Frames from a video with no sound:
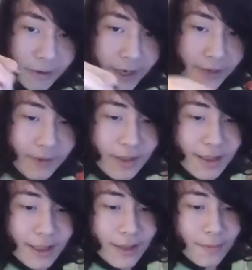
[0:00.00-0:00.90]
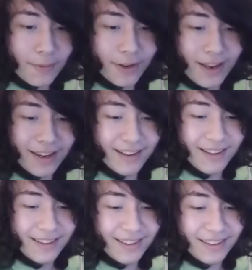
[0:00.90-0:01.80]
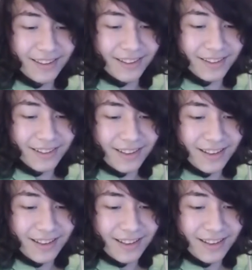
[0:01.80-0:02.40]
right? You put, this is,